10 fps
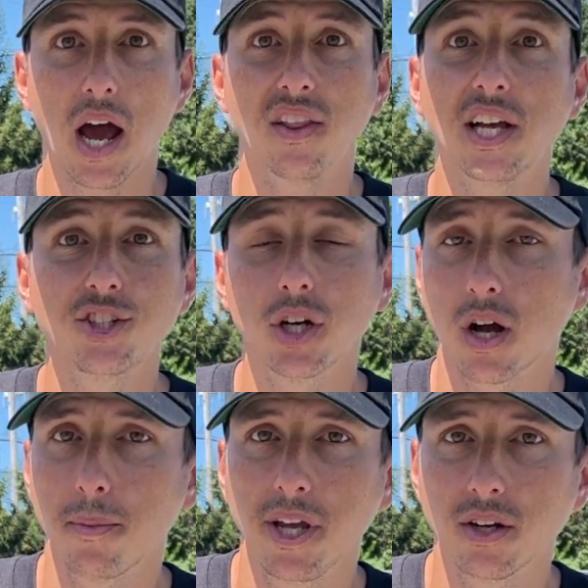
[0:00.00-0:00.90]
Unless you're
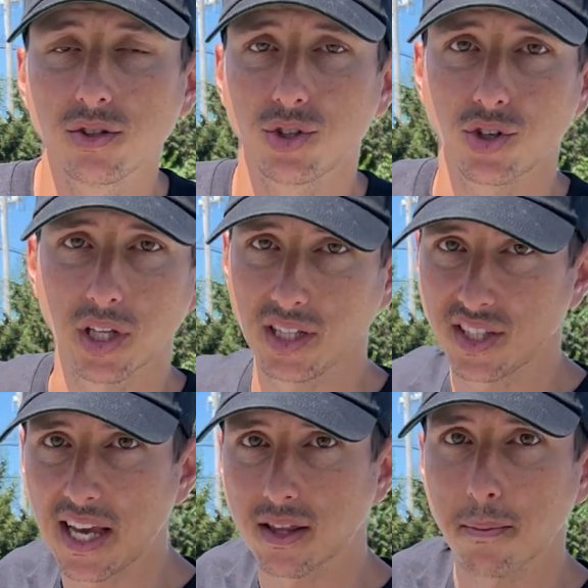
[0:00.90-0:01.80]
coming here to strictly
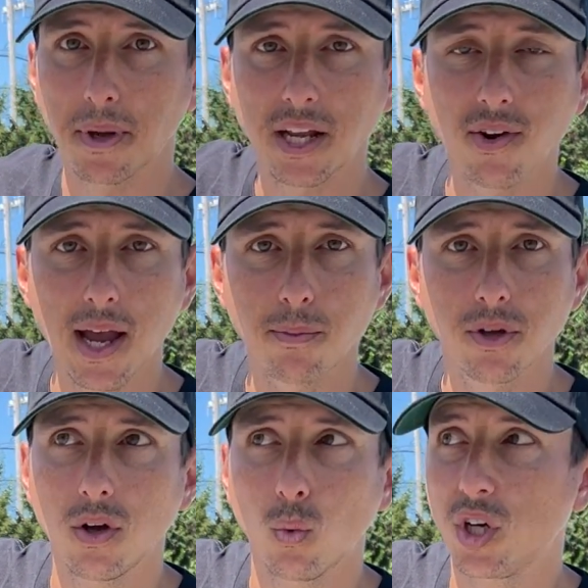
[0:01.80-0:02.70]
skate the mini ramp,
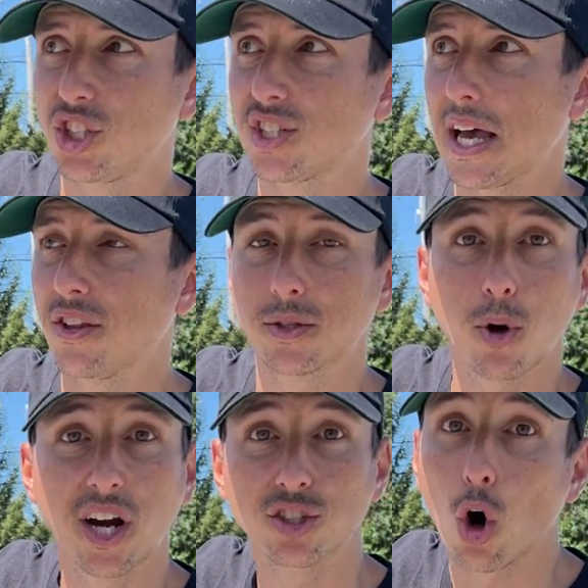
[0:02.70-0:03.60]
which is how this
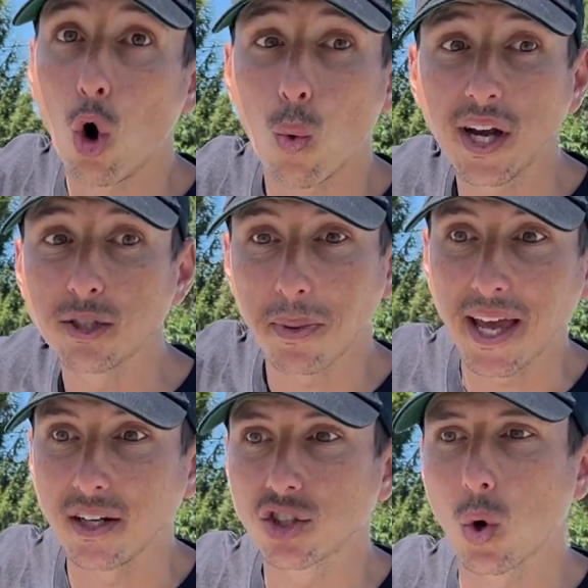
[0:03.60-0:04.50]
park has always
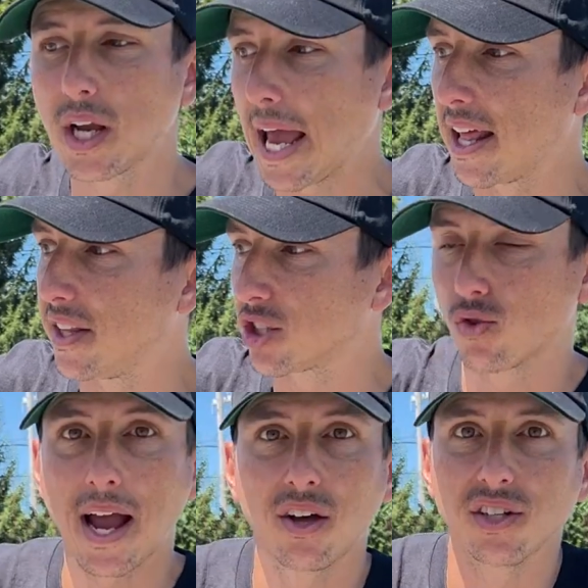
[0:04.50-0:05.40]
been. So again, this
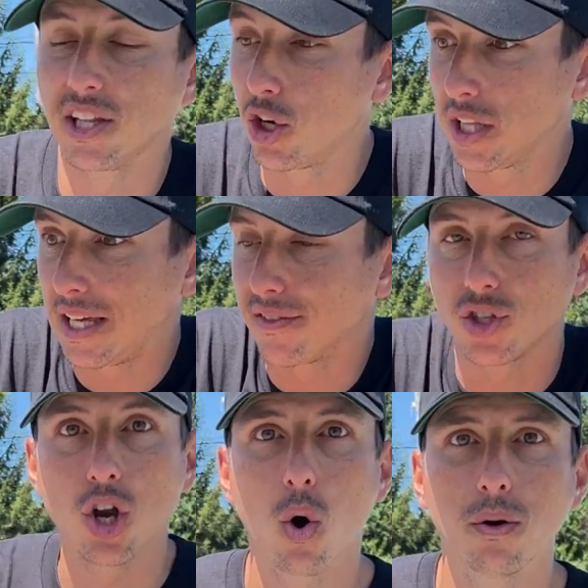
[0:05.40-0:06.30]
ground literally gives
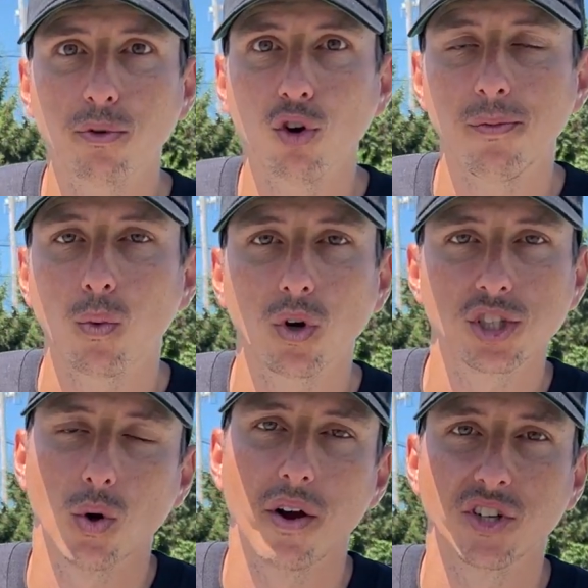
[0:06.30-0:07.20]
no improvement
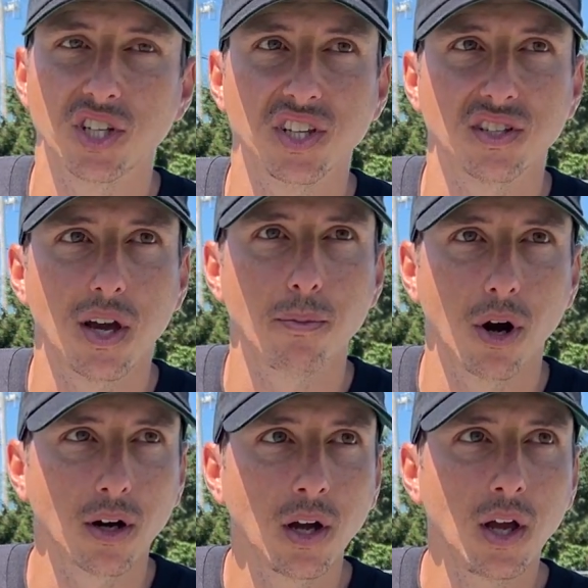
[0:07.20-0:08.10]
whatsoever to this skate
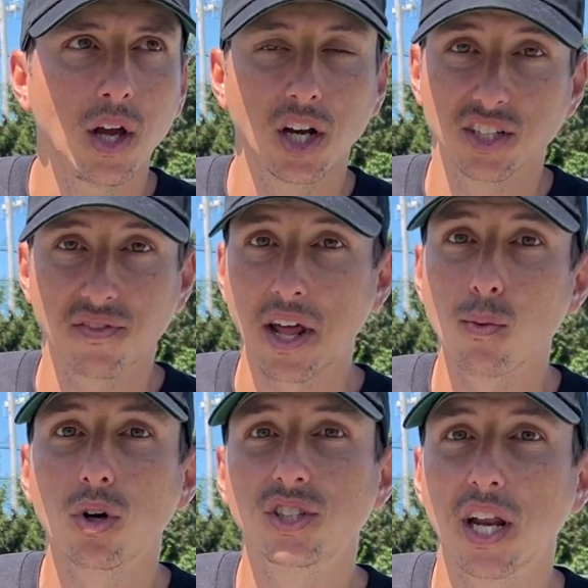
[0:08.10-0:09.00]
park. Because if
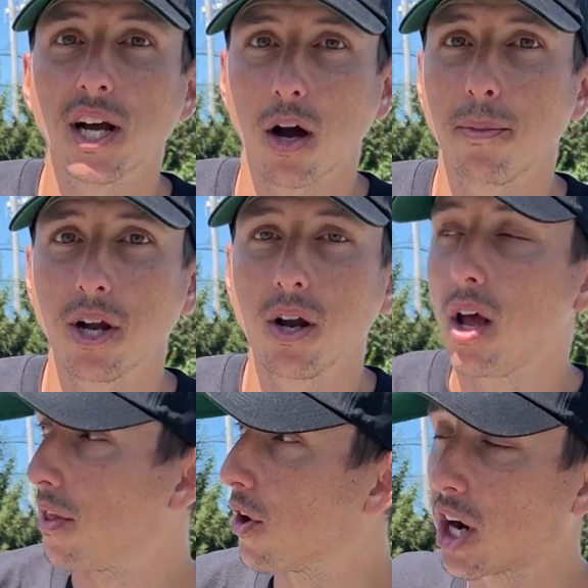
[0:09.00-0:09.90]
anyone's gonna come here,
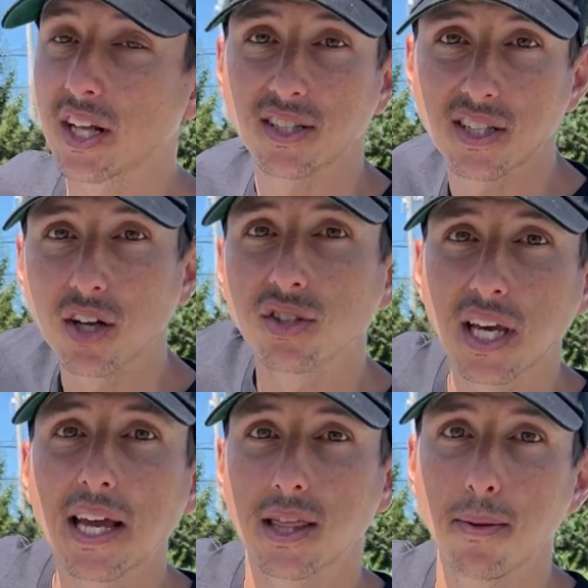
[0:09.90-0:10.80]
they're gonna still
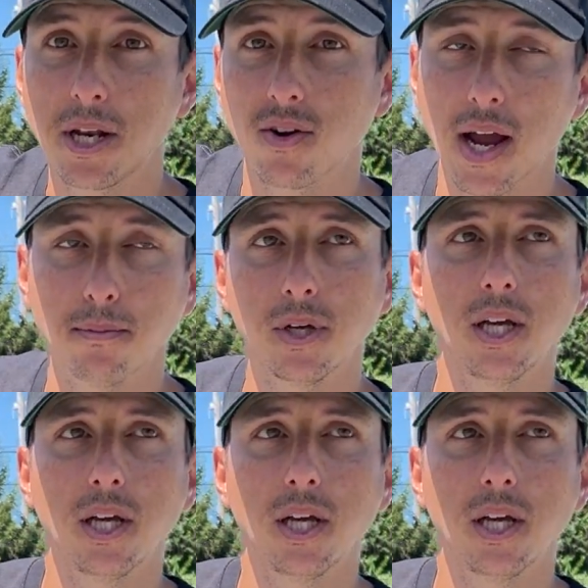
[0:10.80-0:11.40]
skate the mini ramp.